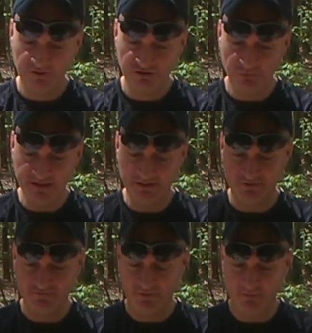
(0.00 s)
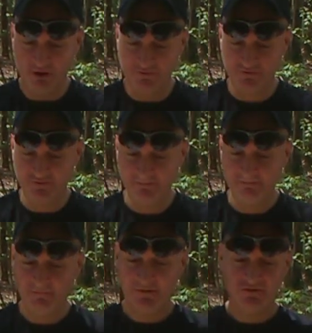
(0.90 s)
sweetness from the malts.
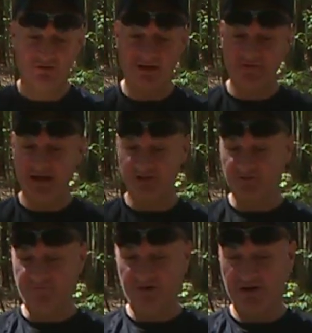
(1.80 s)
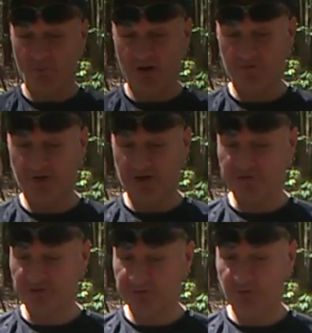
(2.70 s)
So I think it's very well done.
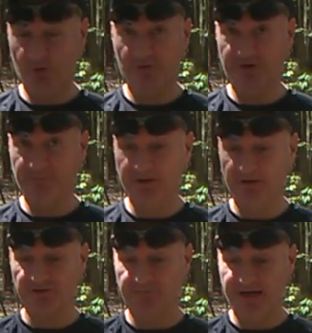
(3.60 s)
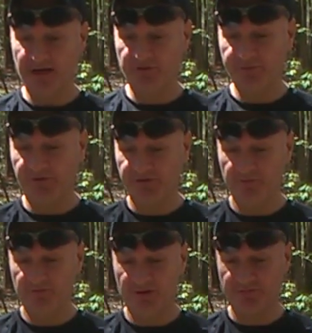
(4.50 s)
It's extremely well done beer. It's a backwoods Billy
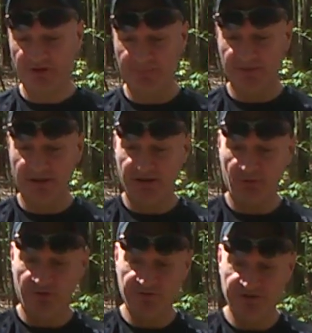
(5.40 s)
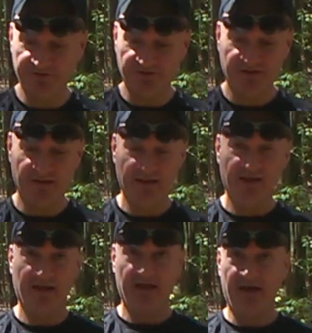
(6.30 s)
two thumbs up uh, on this.
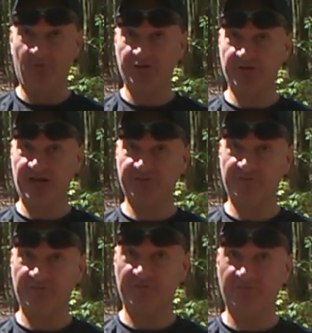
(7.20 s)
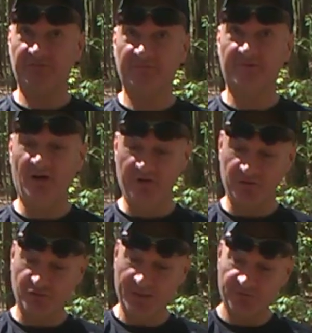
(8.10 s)
I want you guys. Oh,
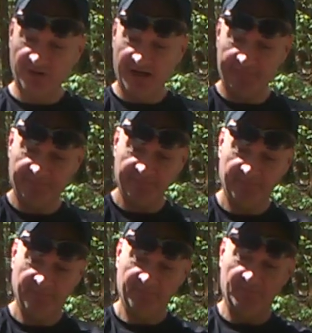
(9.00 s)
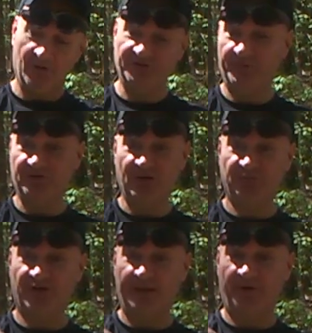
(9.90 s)
drip drop. Always tell me
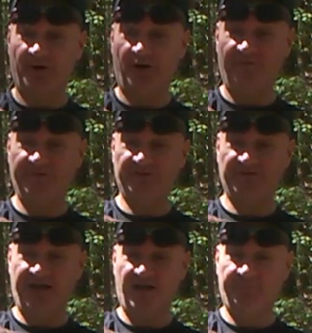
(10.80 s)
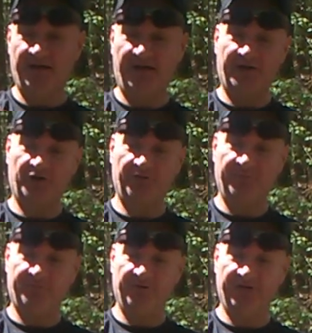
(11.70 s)
drip drop coffee stout by Otter
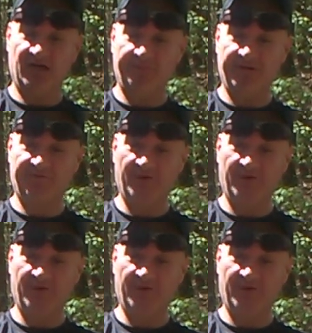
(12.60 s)
Creek Brewing Company out of